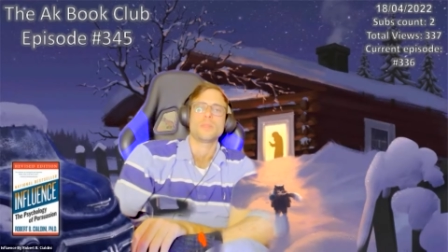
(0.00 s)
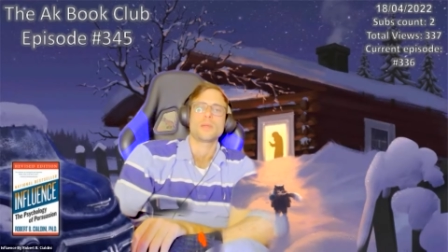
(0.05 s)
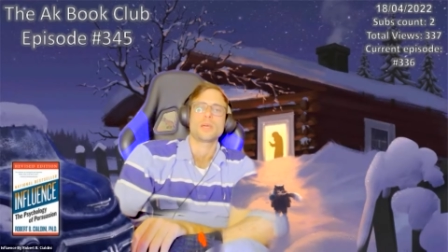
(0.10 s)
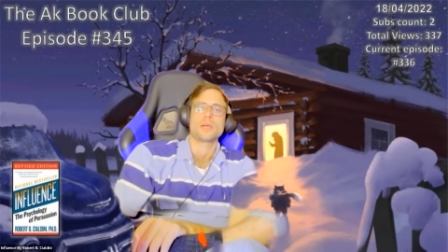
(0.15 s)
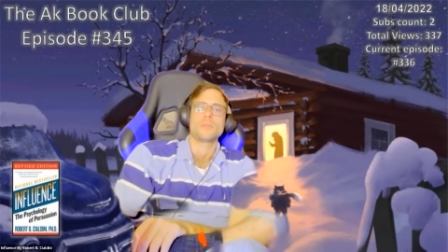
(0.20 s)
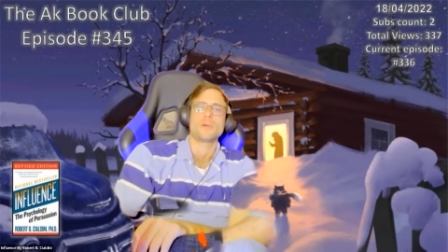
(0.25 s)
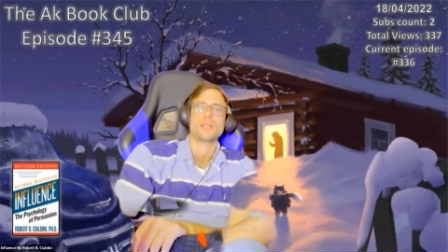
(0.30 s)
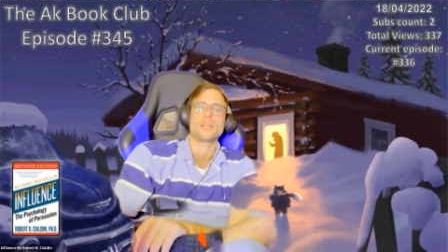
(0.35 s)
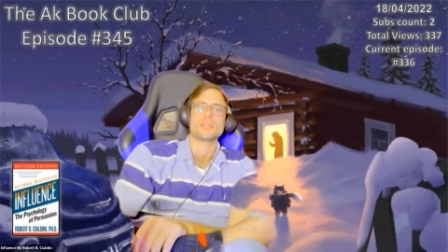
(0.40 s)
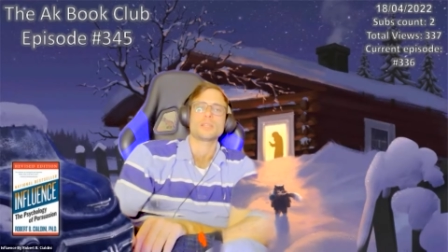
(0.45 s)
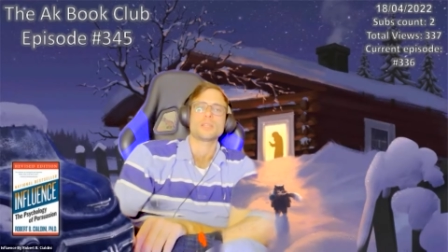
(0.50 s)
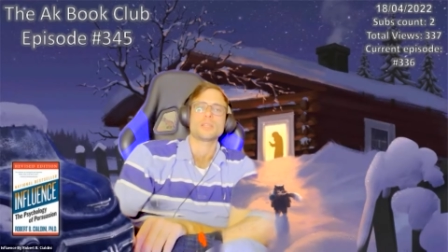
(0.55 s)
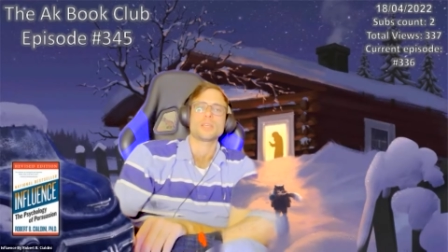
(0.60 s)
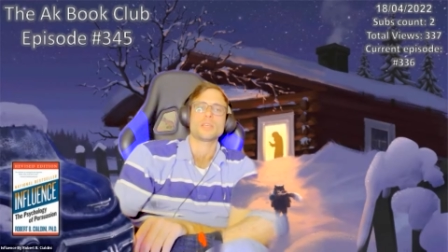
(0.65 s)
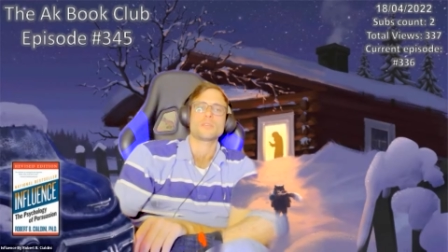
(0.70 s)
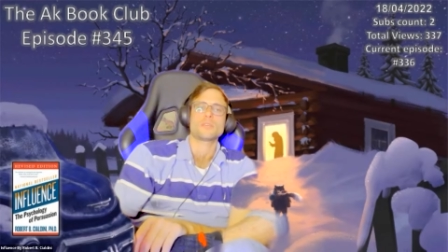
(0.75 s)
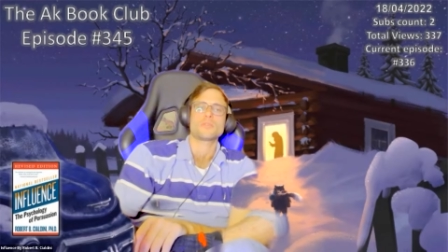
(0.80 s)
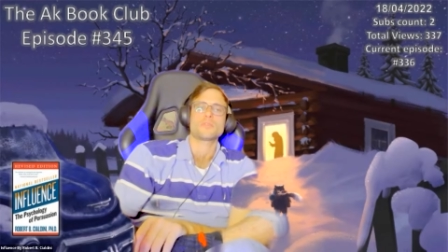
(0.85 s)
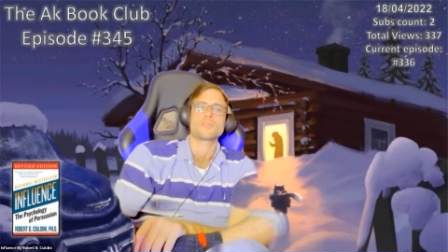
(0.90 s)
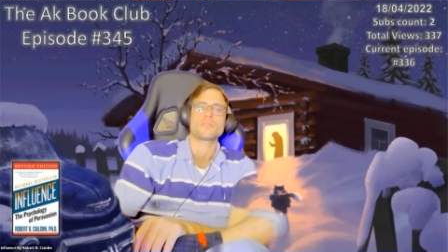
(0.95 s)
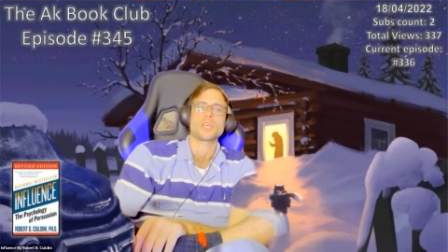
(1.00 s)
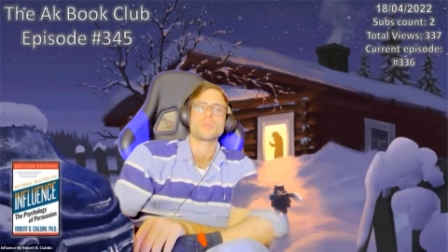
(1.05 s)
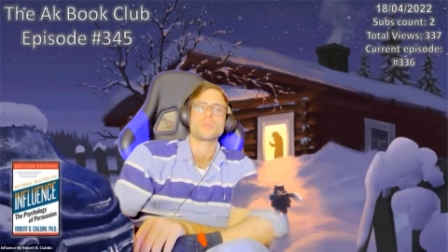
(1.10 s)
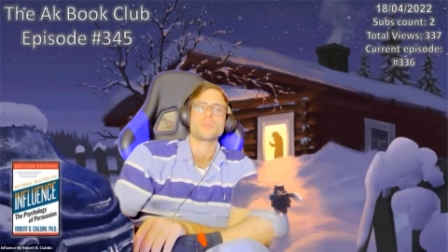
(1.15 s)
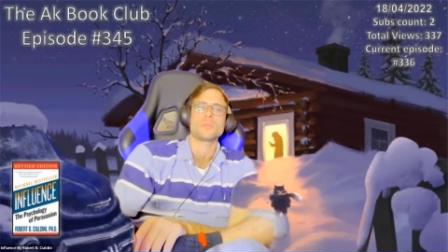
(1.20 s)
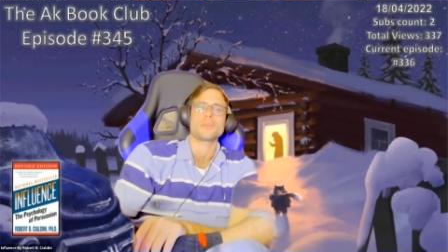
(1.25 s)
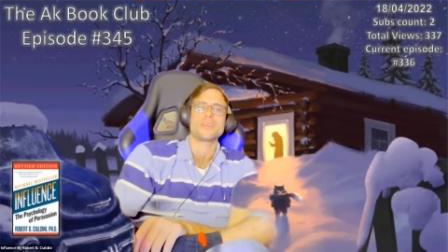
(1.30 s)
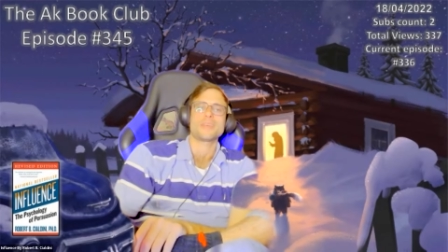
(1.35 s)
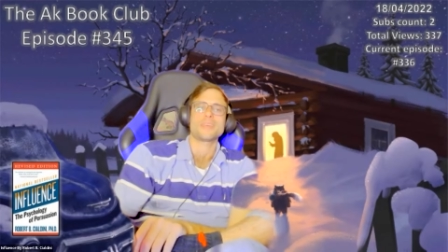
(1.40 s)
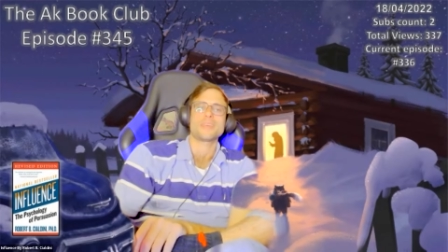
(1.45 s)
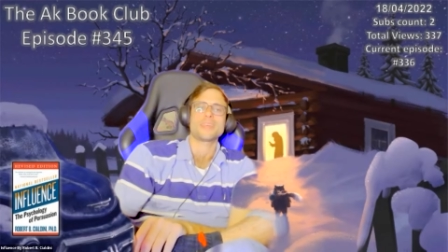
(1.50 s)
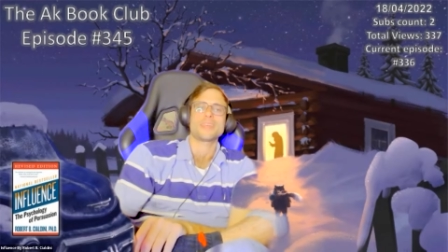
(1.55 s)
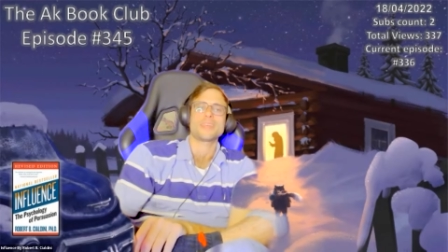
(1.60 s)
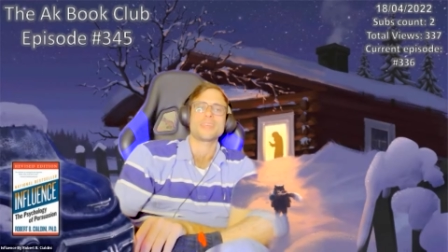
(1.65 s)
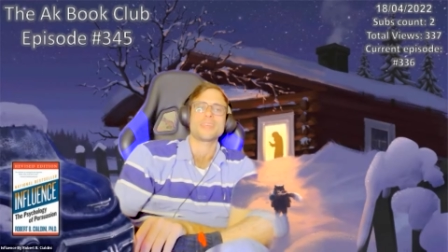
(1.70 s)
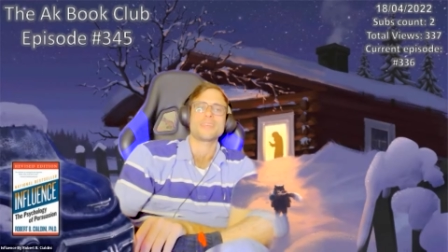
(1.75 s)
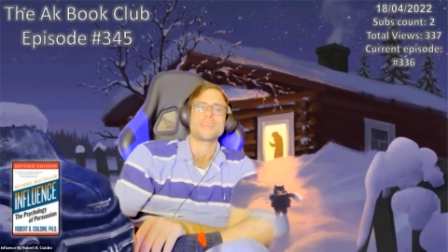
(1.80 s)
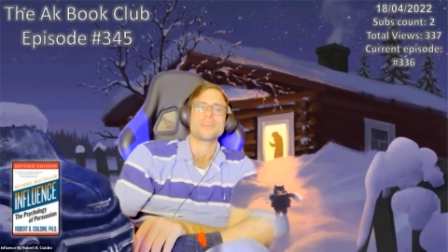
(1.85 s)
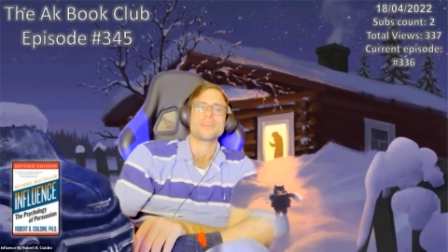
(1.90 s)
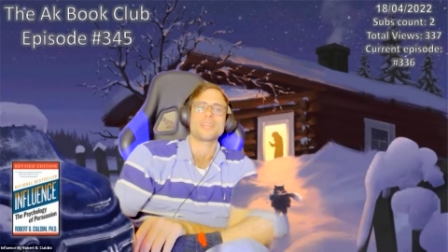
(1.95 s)
reminded the fame
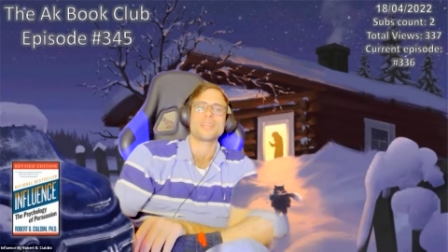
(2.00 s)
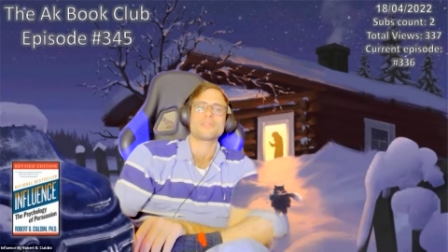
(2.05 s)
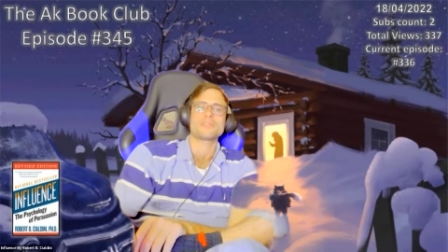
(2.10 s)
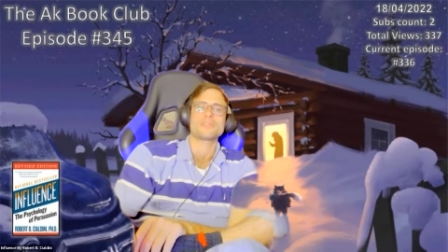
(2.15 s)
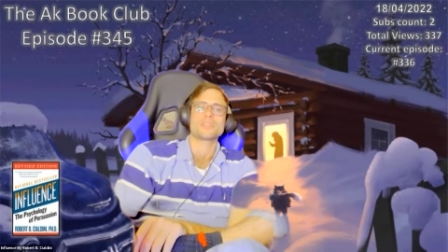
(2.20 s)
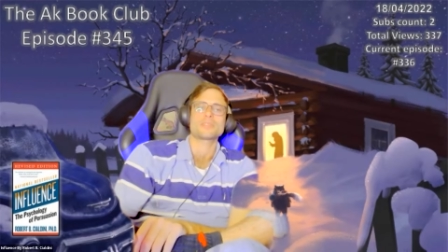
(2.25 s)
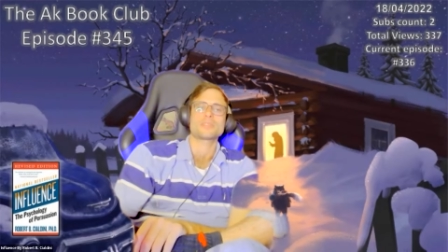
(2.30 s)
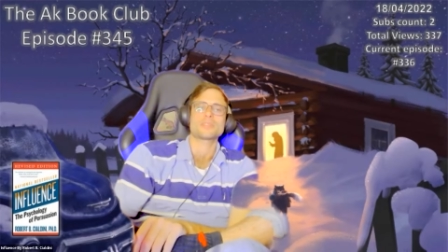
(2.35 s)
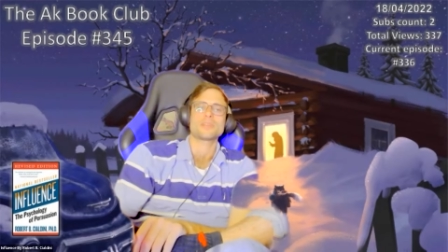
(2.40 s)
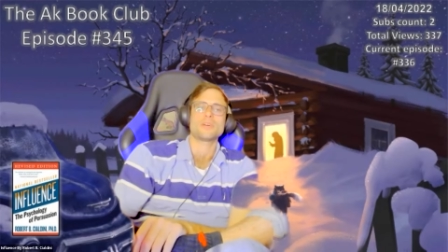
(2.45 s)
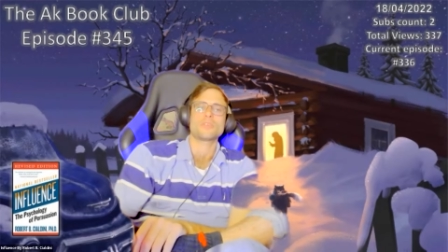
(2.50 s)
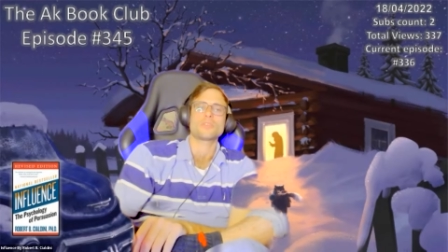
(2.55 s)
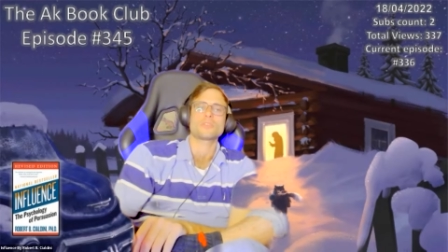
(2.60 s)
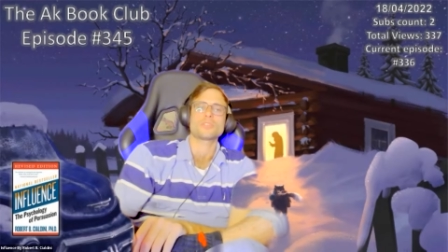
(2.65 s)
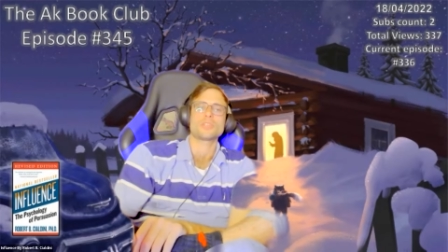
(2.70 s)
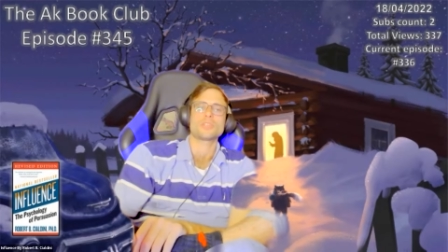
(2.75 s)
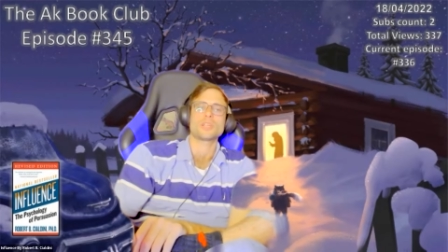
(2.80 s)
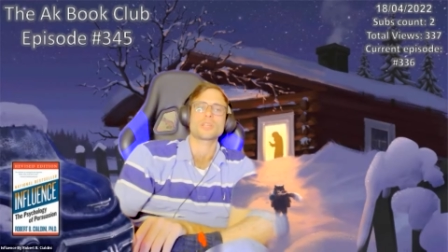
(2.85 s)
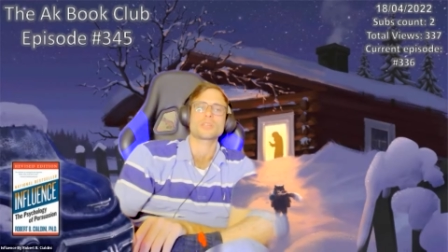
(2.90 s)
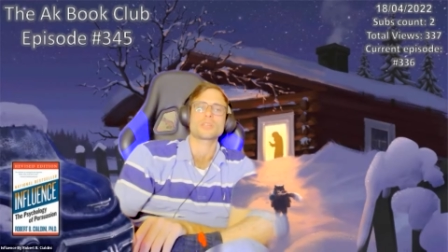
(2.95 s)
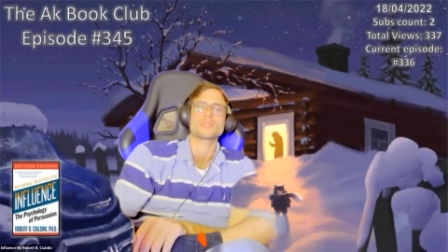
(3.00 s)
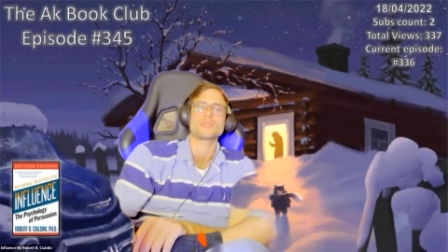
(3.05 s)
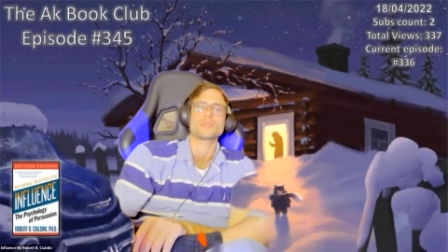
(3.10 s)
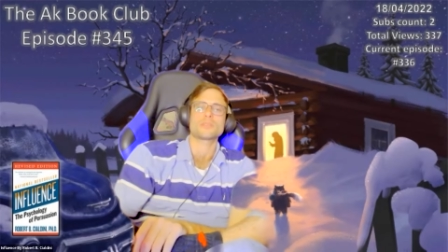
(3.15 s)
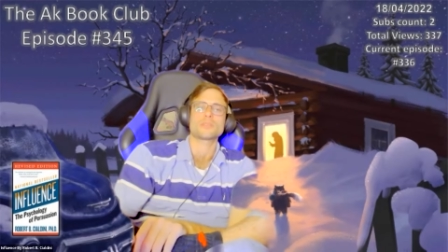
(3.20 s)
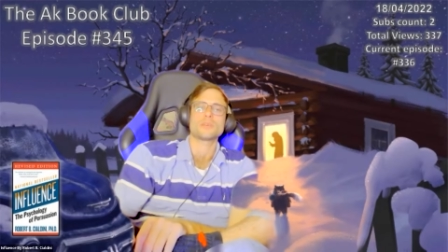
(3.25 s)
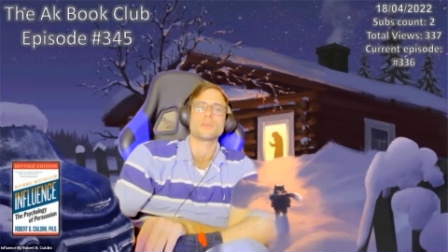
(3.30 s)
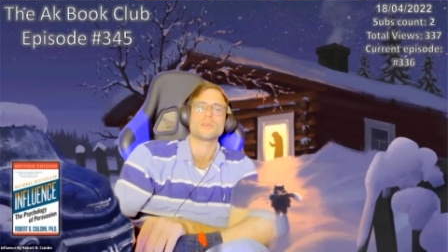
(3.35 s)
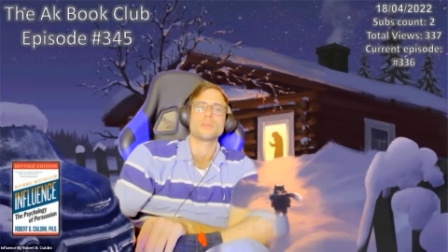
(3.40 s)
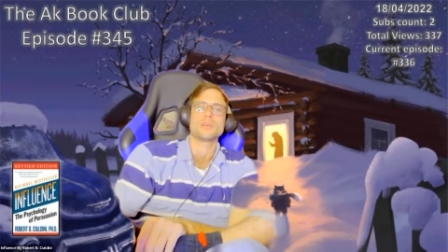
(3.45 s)
even after the original reason.